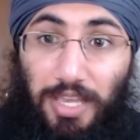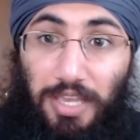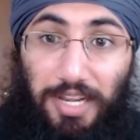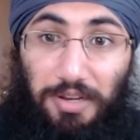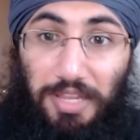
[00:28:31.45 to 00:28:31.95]

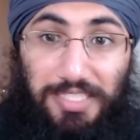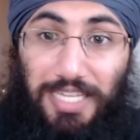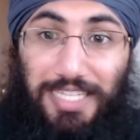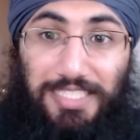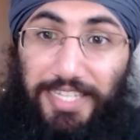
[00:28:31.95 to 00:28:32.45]
And it's
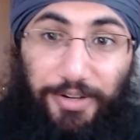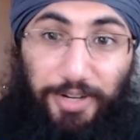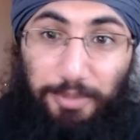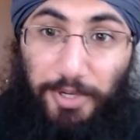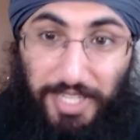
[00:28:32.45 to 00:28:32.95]
not
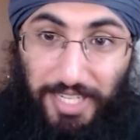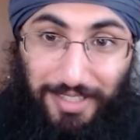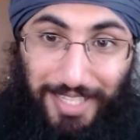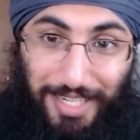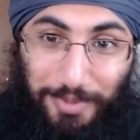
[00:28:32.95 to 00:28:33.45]
sacred pudding
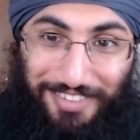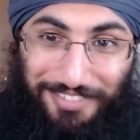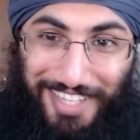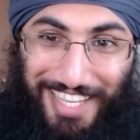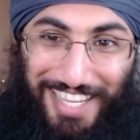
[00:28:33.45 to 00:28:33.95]
like we've